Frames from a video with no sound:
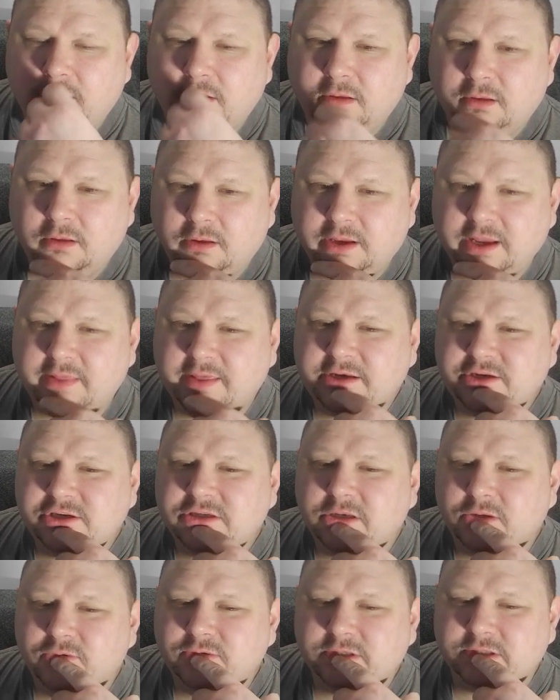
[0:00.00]
Yeah, that just
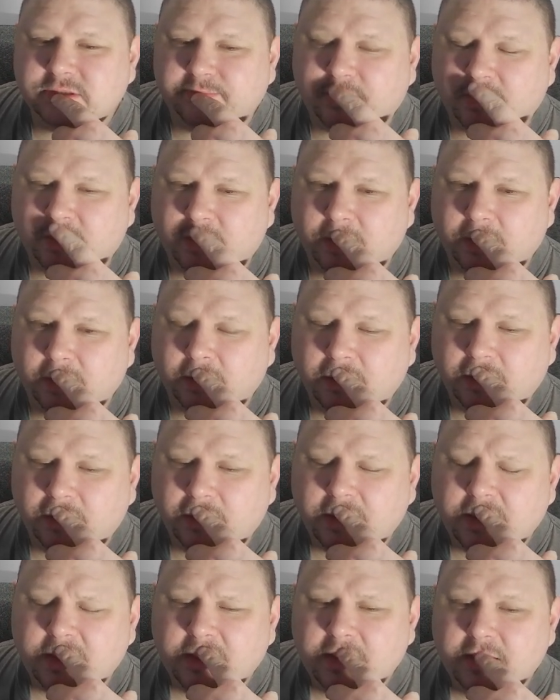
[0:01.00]
loses a pawn.
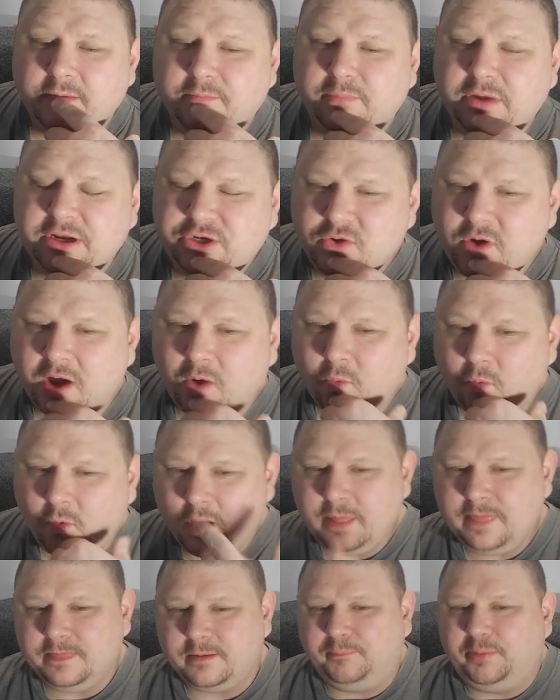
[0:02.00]
But do I
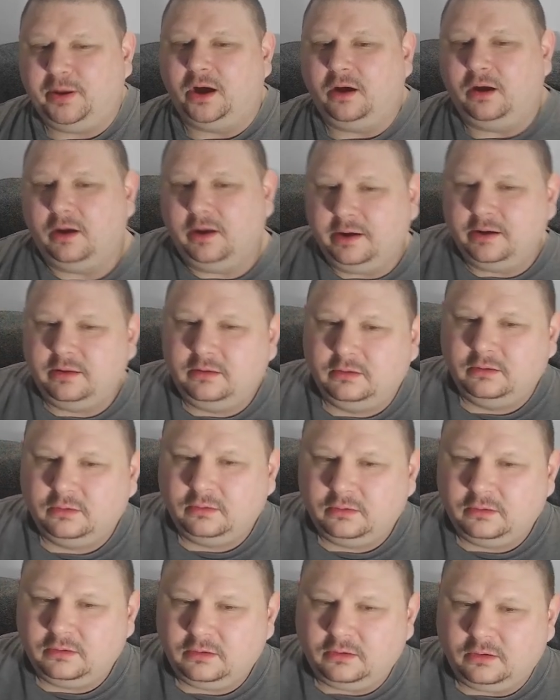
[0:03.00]
want the pawn,
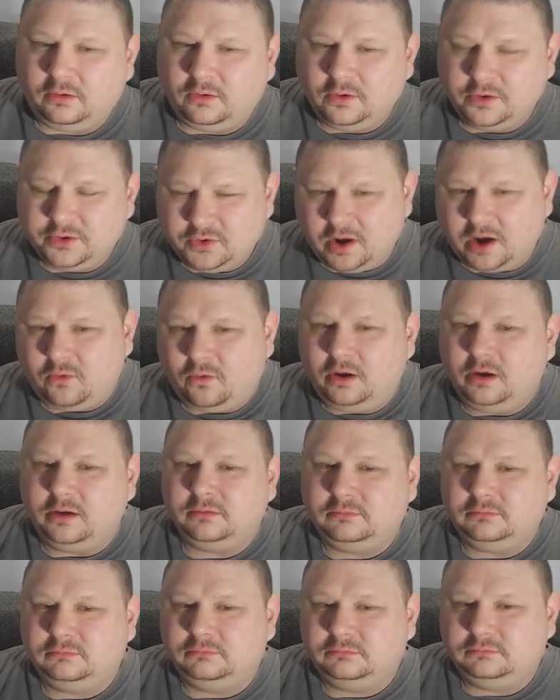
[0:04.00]
or do I want
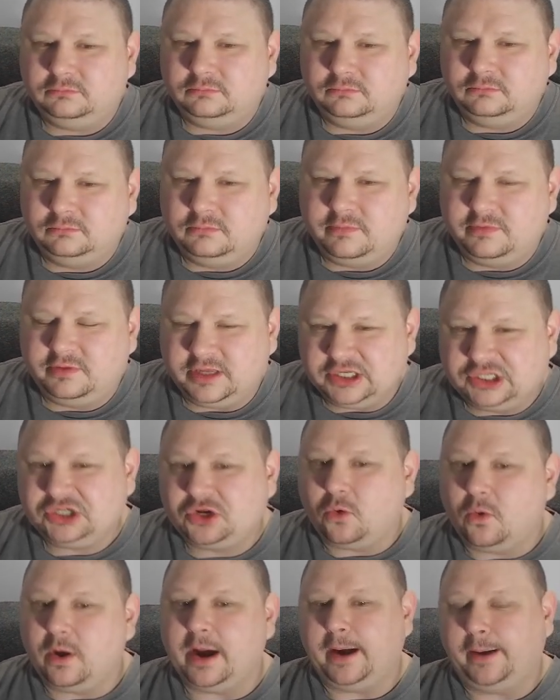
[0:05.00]
this
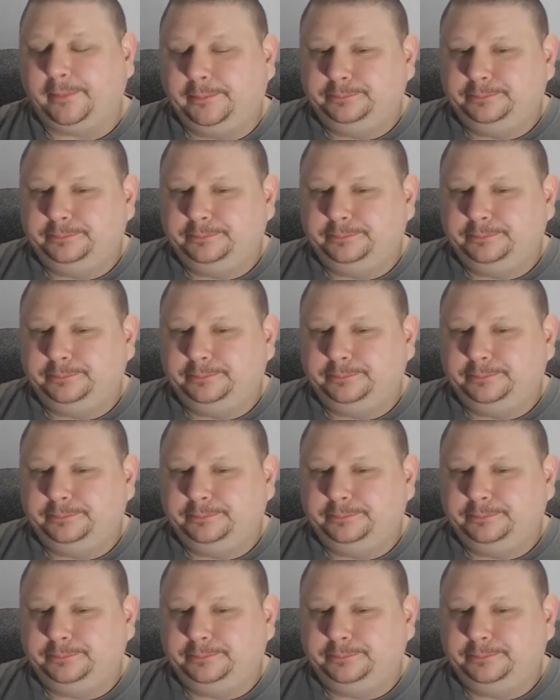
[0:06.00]
square?